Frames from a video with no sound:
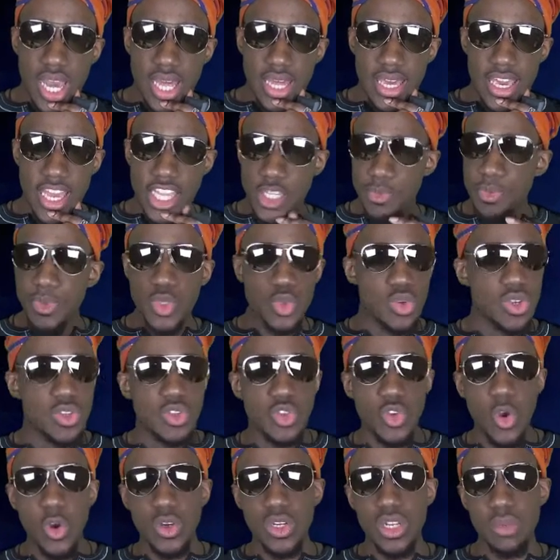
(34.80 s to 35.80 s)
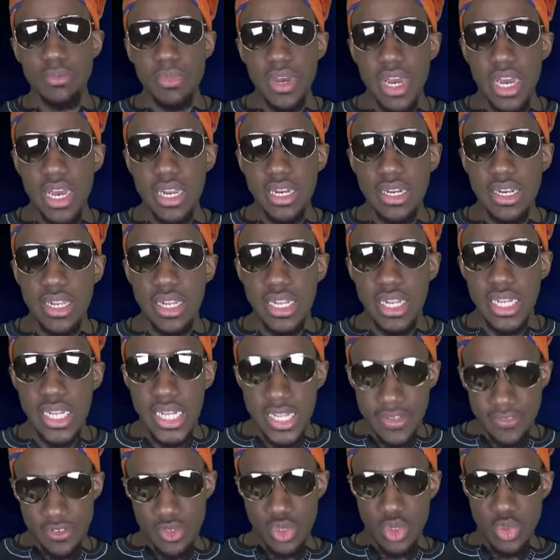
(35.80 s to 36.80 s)
It's between Tottenham and
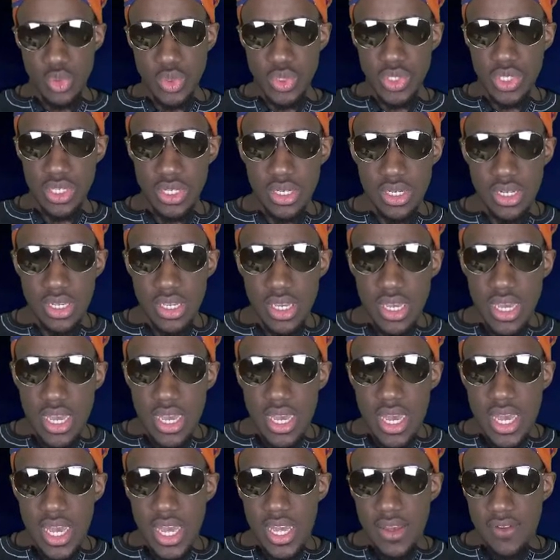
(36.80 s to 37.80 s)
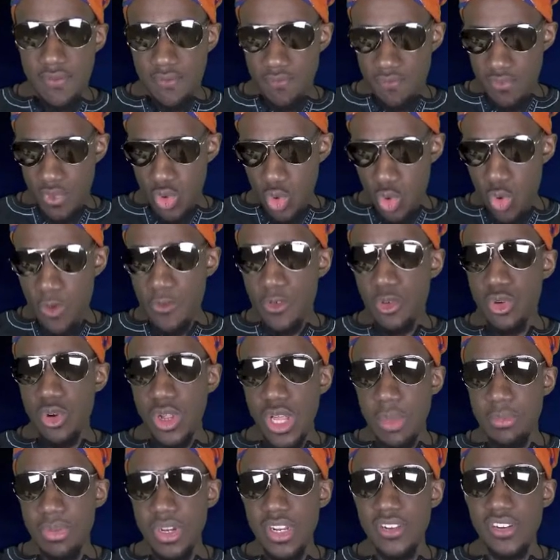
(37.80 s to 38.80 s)
Leverkusen.
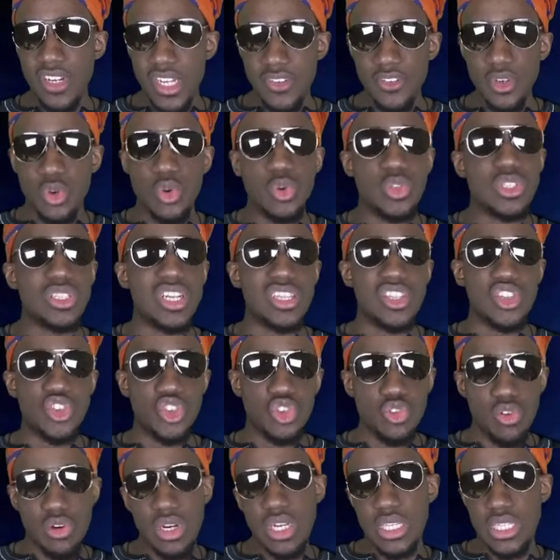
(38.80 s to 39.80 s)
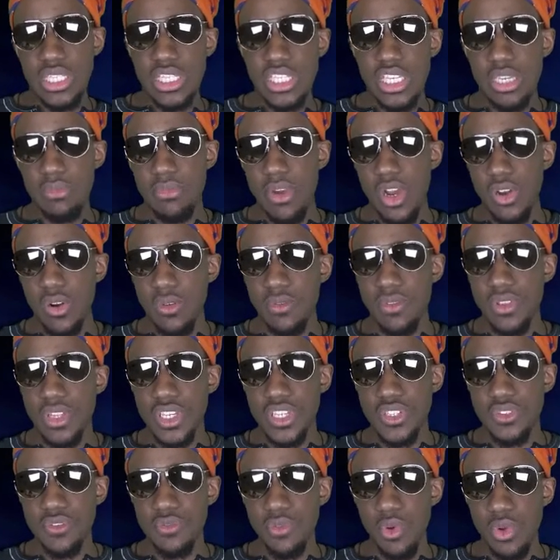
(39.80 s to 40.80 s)
Overall, I believe Leverkusen are the strongest team out of
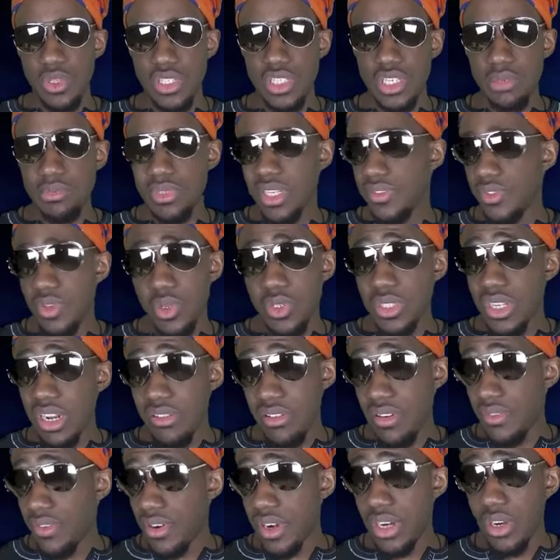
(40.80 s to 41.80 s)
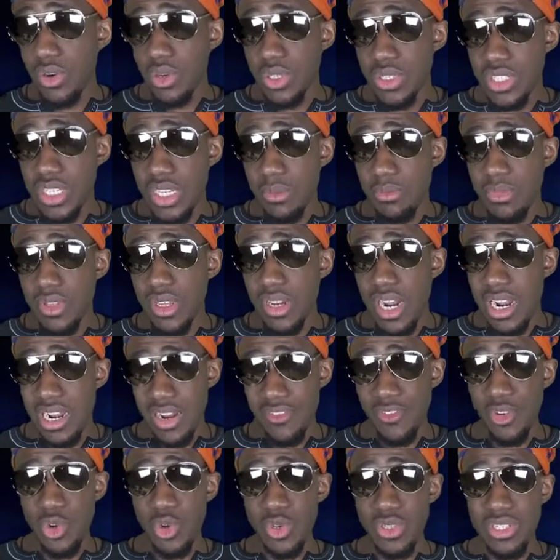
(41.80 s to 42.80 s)
these four teams. Leverkusen are a very good team.
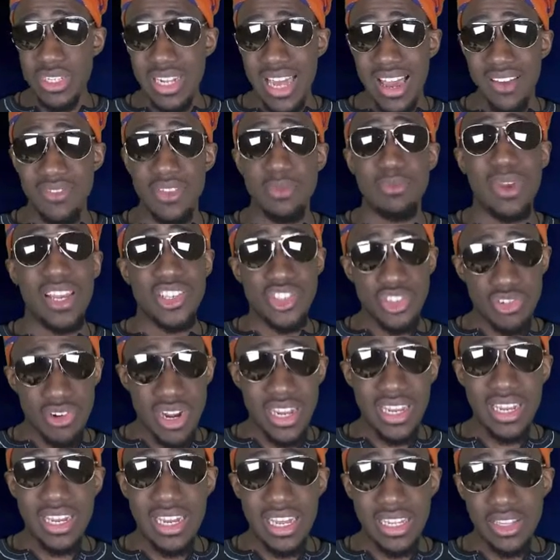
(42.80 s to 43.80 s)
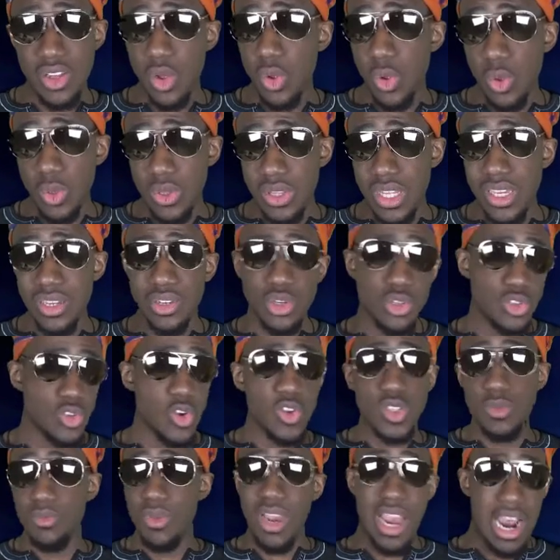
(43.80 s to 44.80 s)
Leverkusen have the best striker and the whole thing. Don't
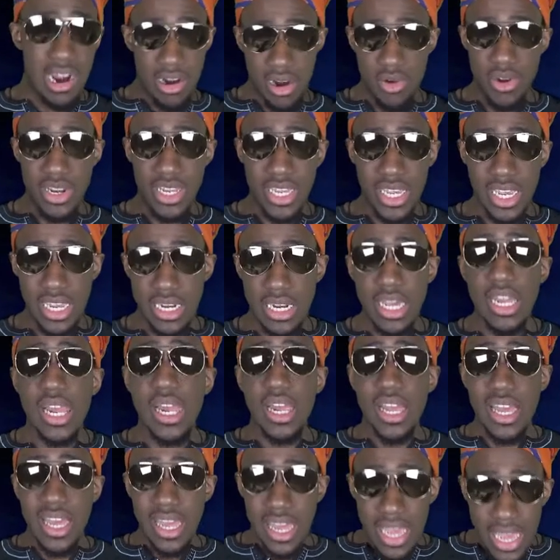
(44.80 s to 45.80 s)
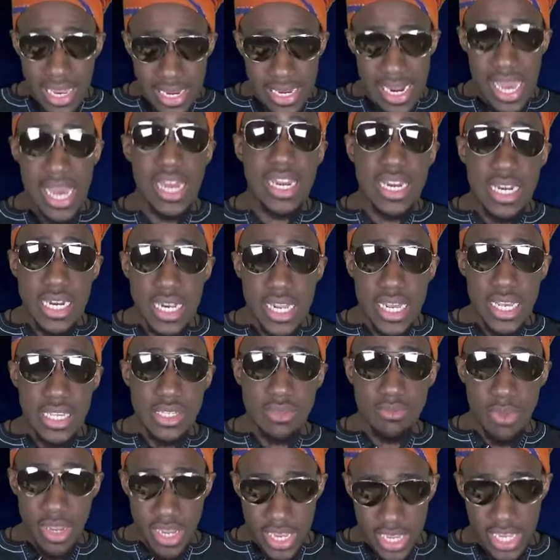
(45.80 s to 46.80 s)
talk to me about Harry Kane.
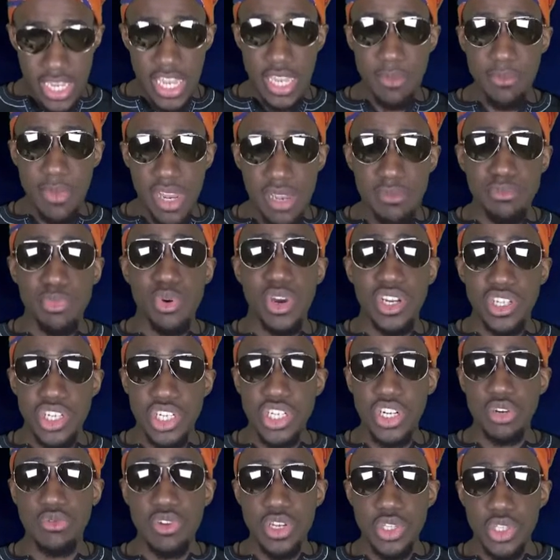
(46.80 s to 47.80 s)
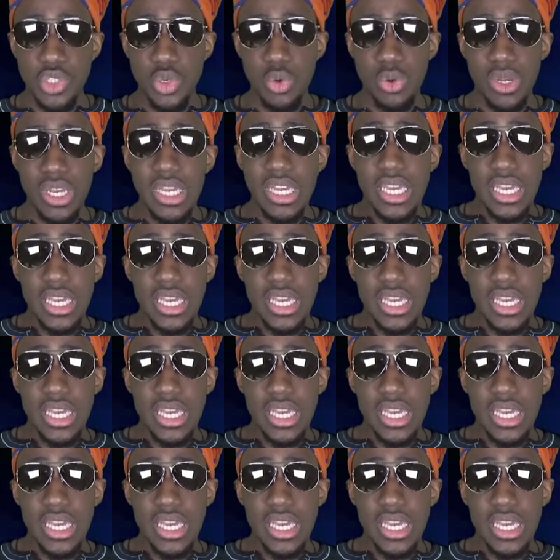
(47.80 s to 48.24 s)
Hernandez, aka my boy Chicharito,